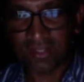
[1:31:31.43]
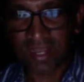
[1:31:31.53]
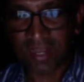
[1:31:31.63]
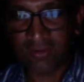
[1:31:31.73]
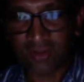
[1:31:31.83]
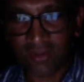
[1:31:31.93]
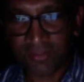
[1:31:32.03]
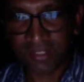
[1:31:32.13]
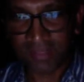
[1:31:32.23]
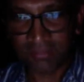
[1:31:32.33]
how common
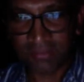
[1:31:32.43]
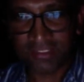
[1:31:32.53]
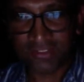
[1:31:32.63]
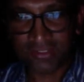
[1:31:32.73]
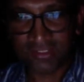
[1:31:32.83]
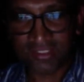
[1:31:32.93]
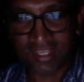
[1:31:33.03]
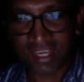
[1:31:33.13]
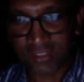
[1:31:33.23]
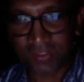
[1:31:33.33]
hypertension is,
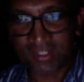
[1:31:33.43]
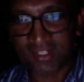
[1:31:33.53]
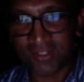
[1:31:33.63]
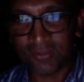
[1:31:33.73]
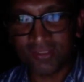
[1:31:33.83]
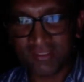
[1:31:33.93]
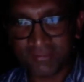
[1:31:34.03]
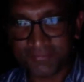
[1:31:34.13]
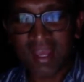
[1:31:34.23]
as we get older,